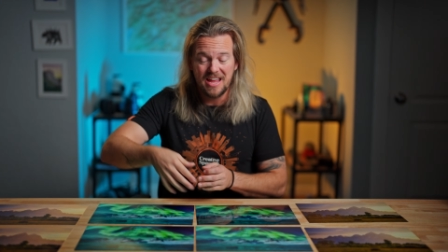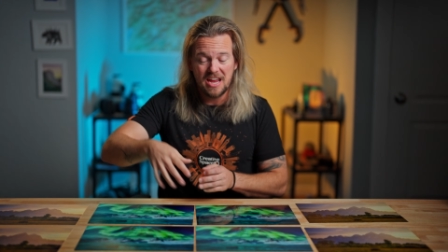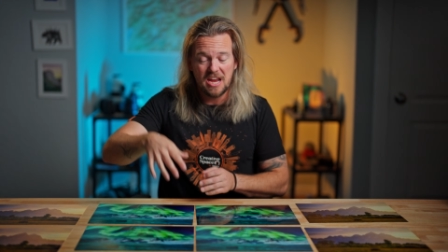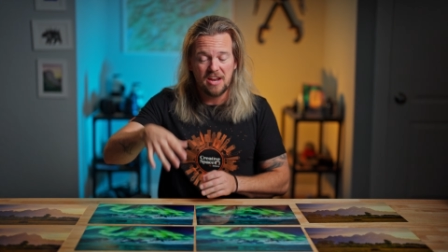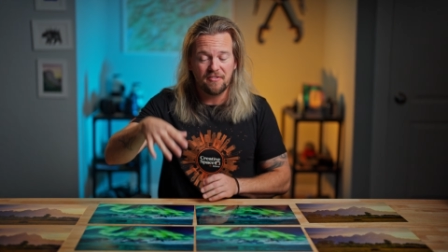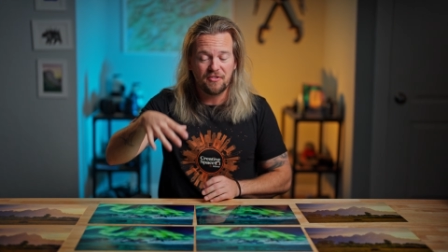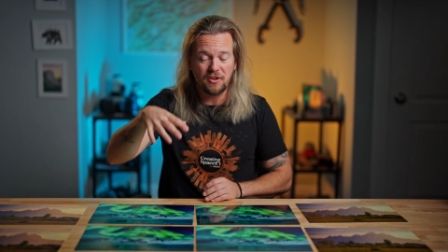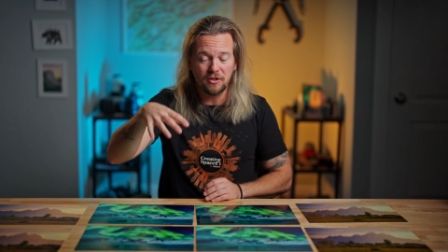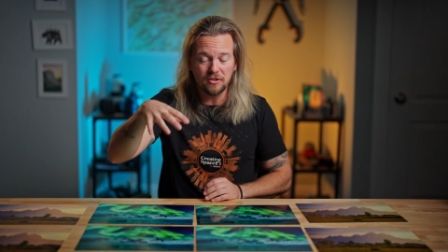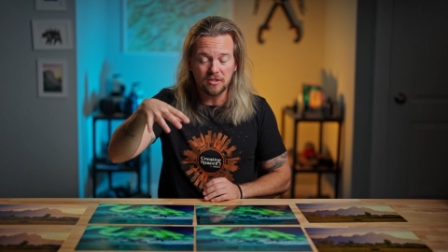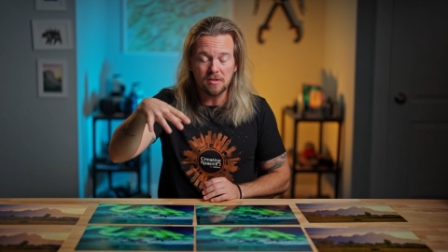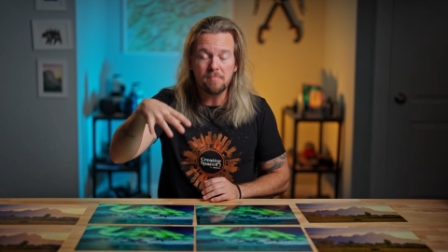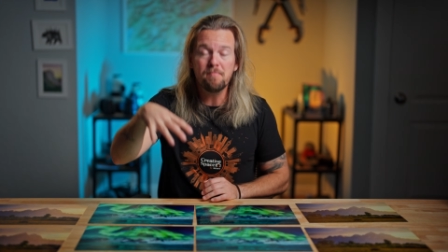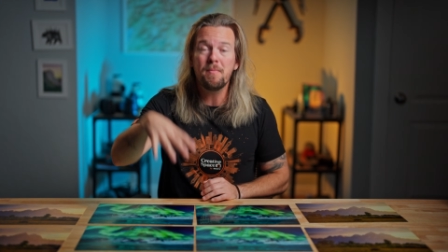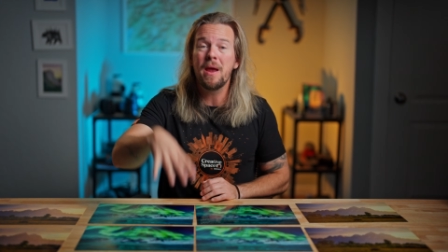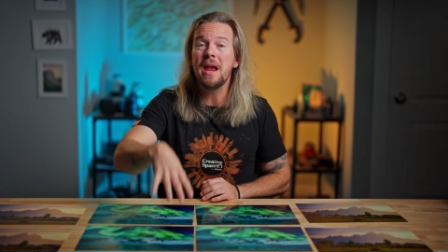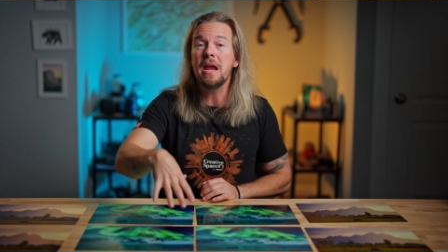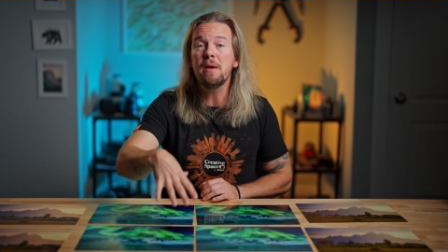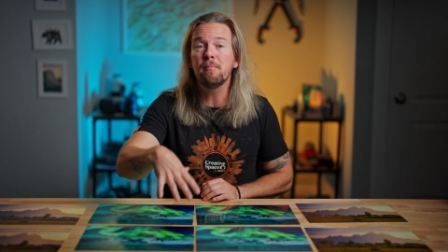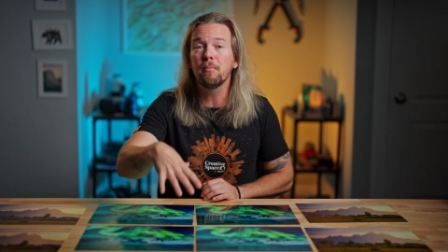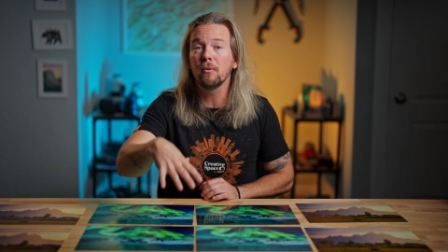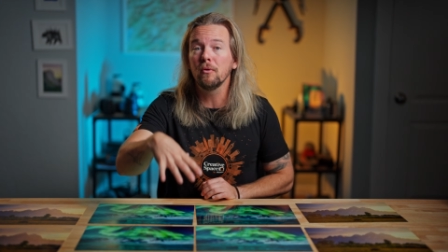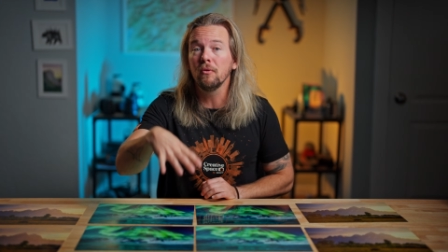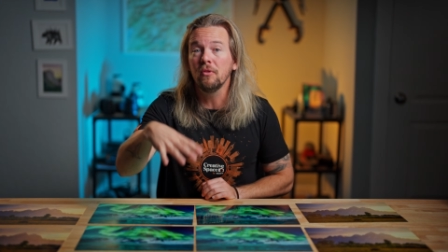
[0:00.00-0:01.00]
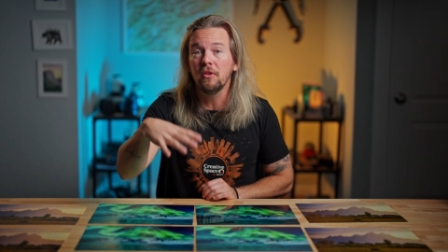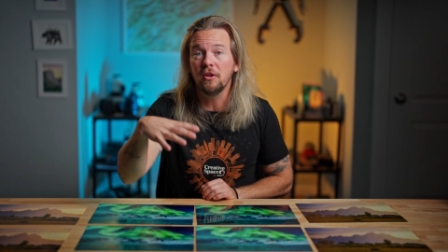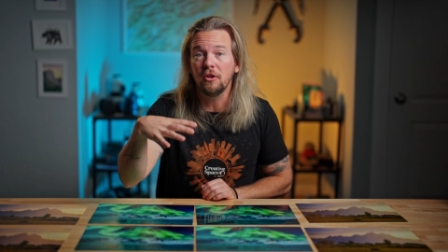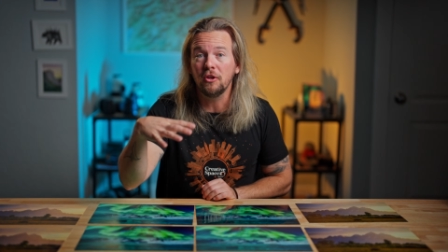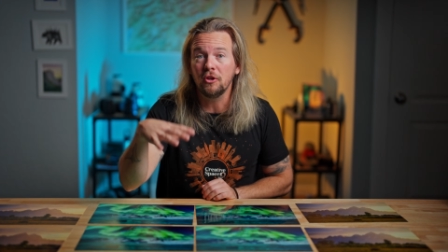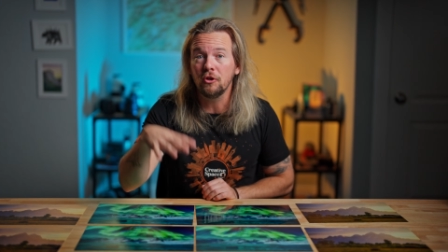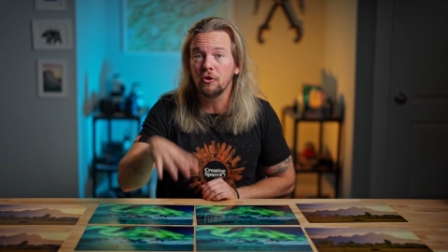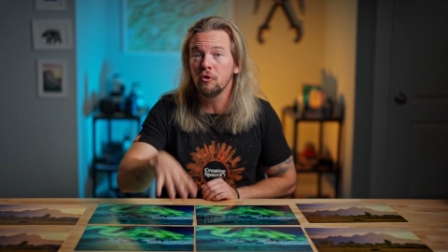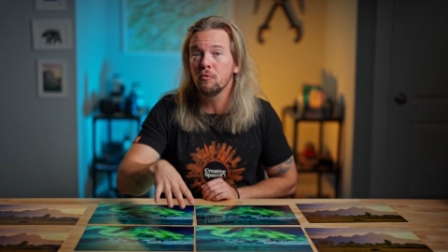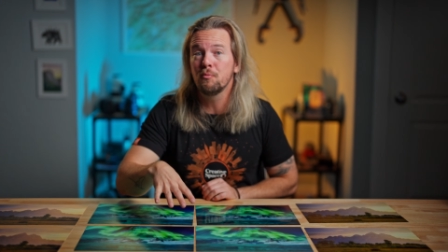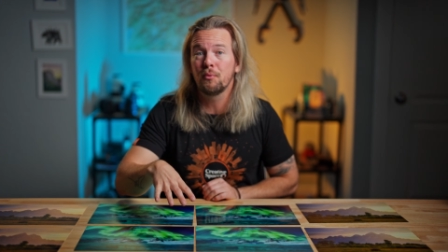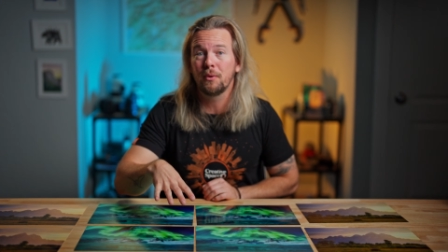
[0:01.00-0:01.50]
If there's a paper that
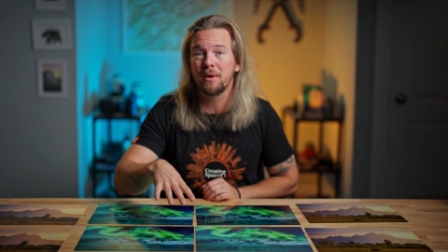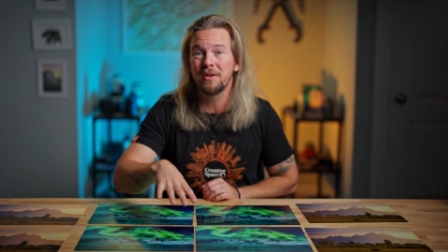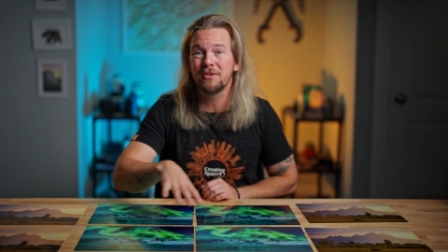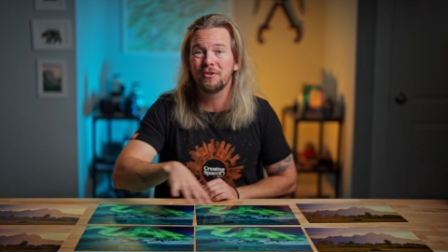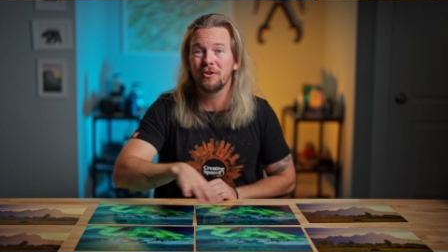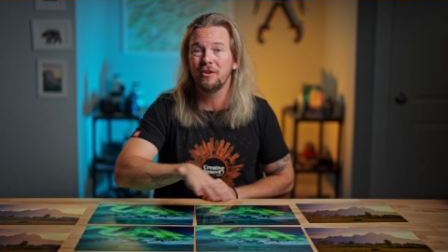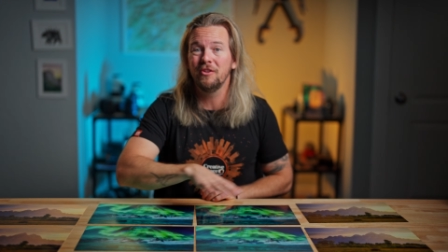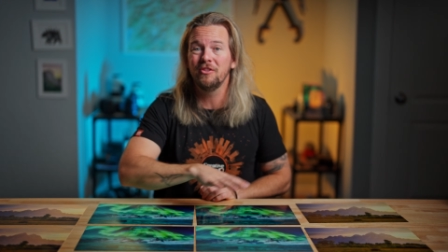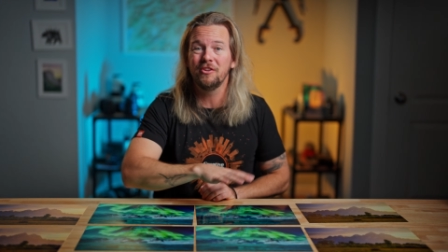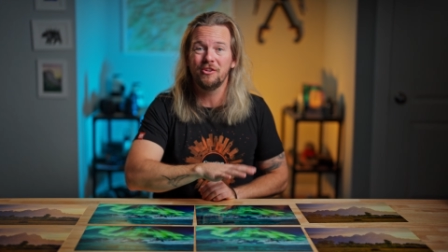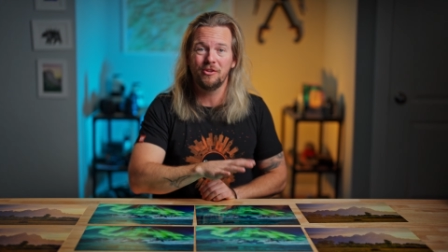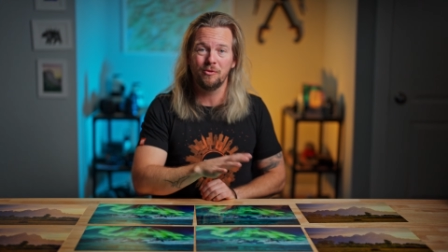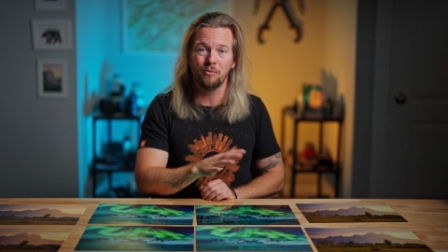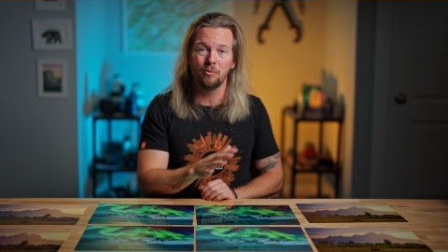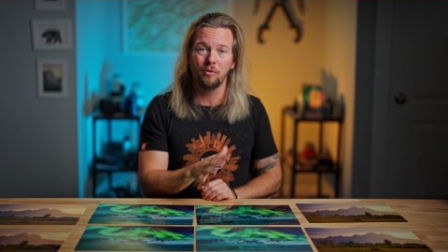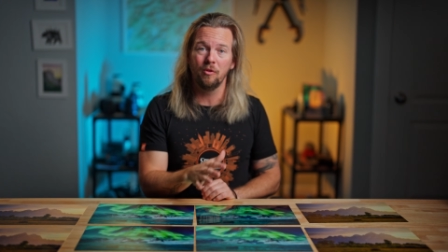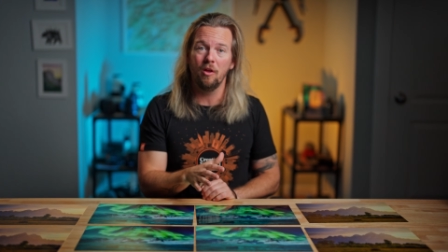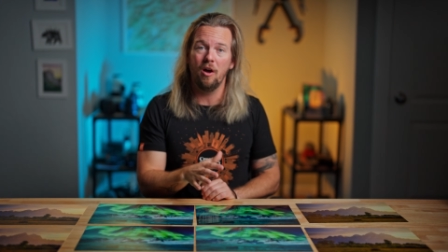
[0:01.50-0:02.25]
you print on that you